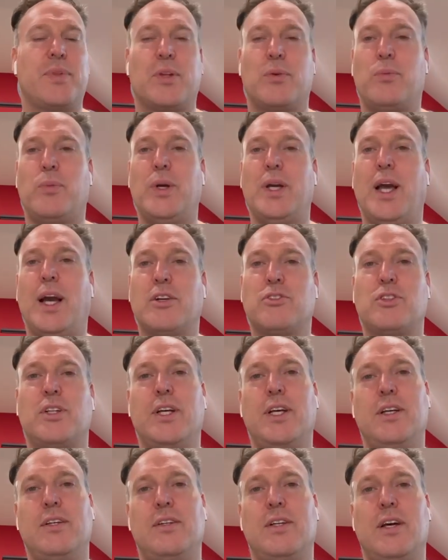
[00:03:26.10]
We
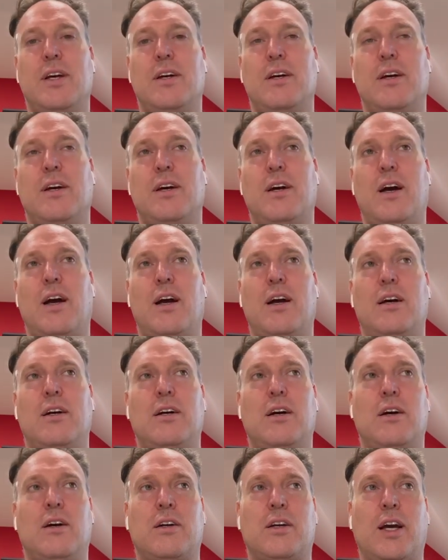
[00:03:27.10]
actually
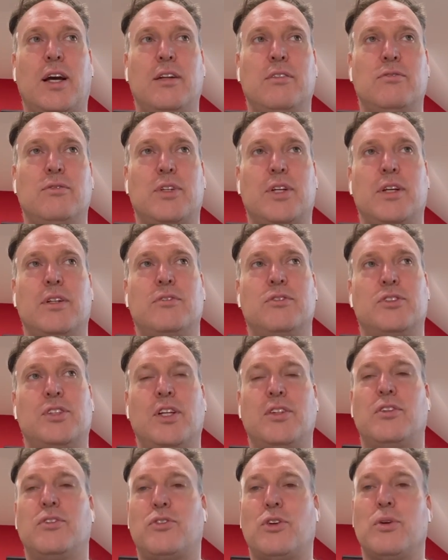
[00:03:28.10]
can
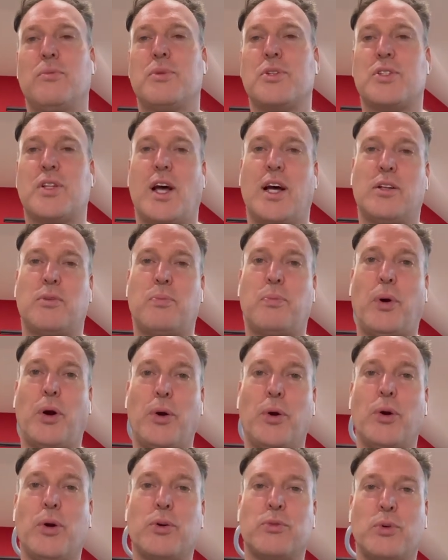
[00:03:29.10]
set the thermostat
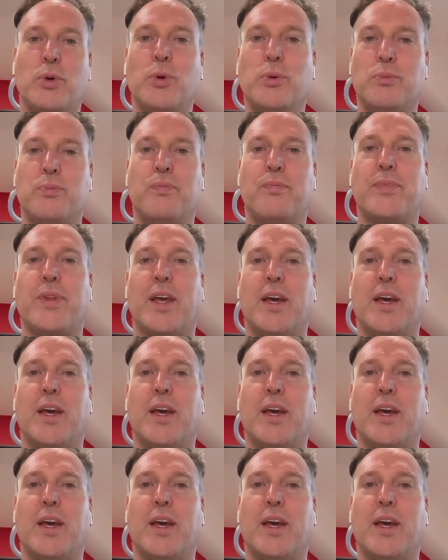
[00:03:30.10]
per room.